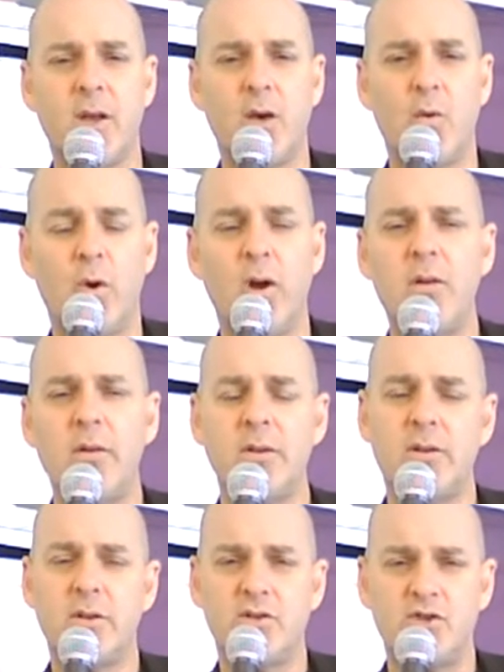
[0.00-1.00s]
Well,
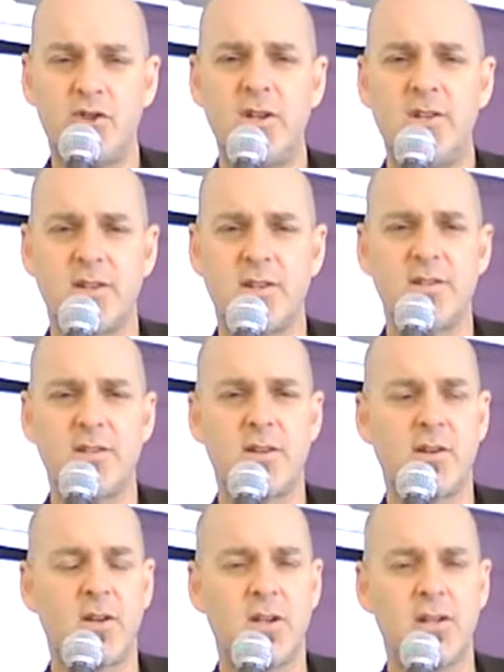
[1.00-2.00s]
Jesus
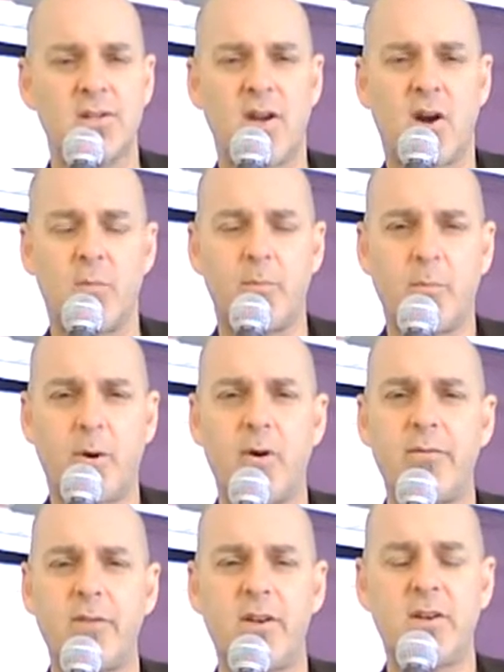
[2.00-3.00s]
is our
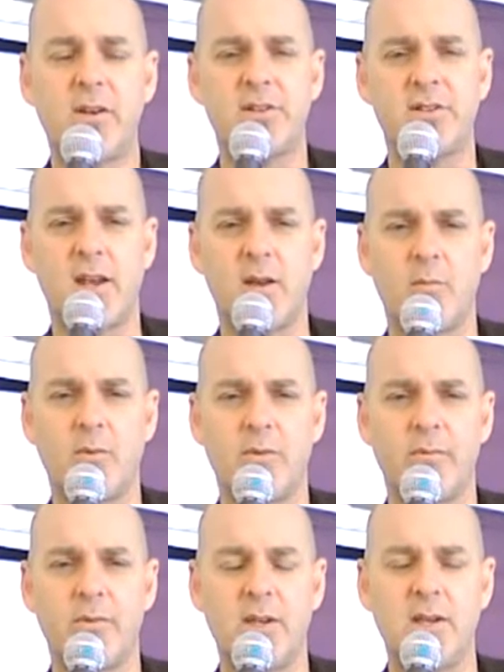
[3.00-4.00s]
perfect example.
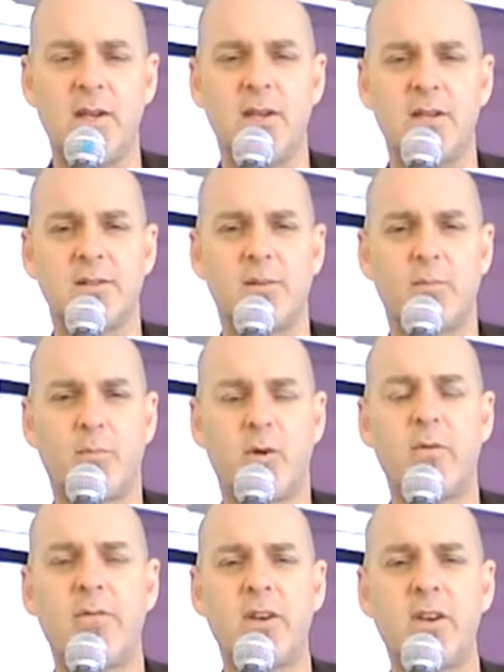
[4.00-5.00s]
He is the
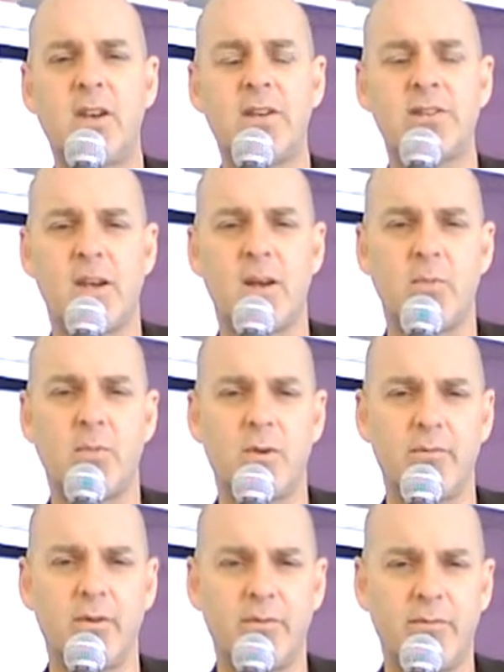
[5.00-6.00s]
perfect example of
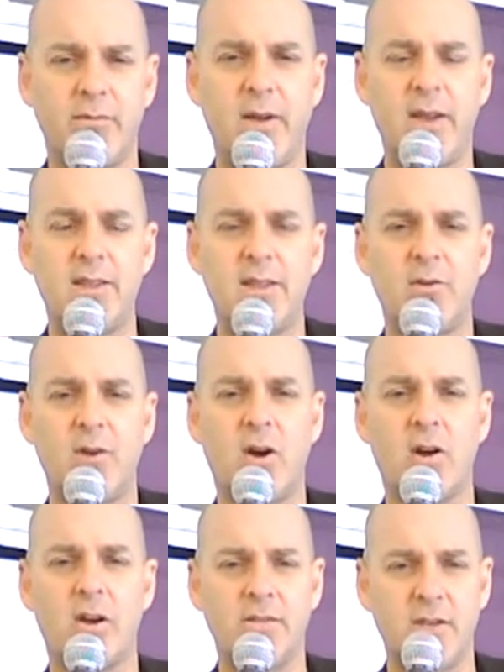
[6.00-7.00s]
the faith of
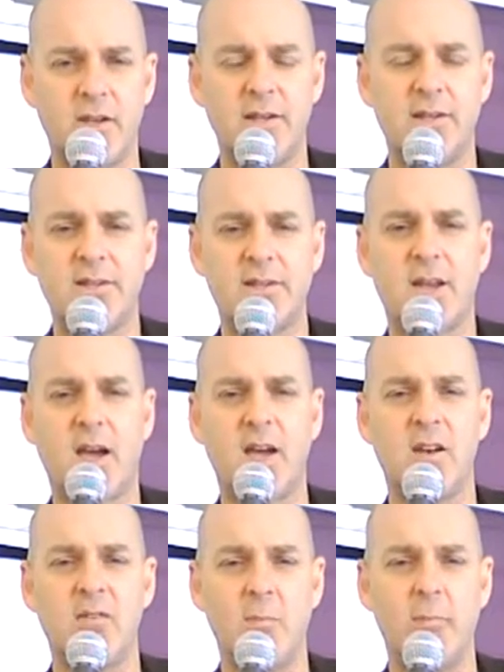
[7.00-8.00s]
God on the inside
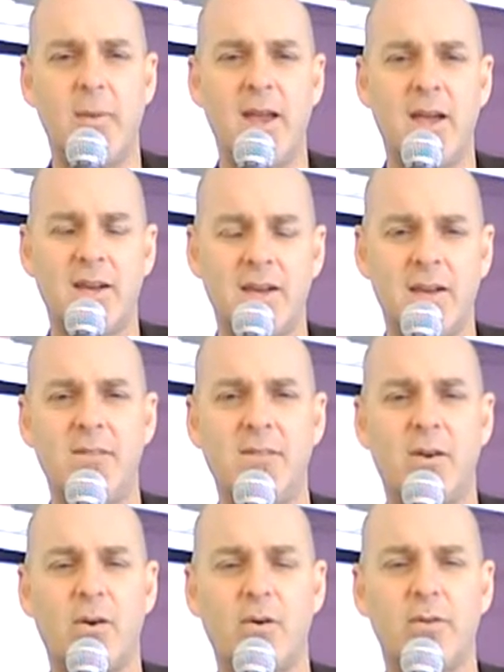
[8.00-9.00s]
of a man in the
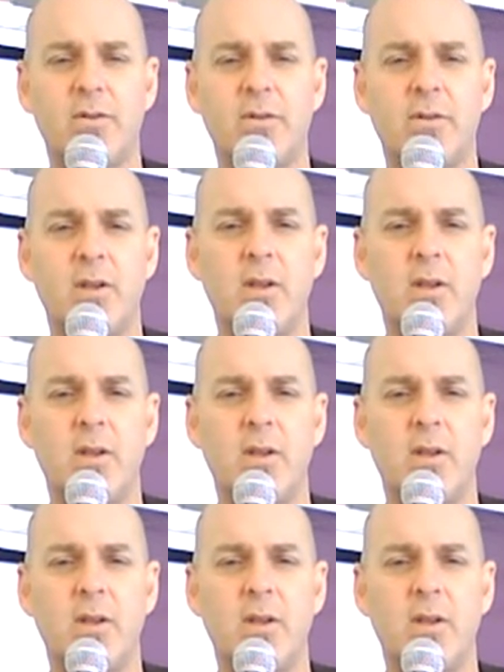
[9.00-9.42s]
earth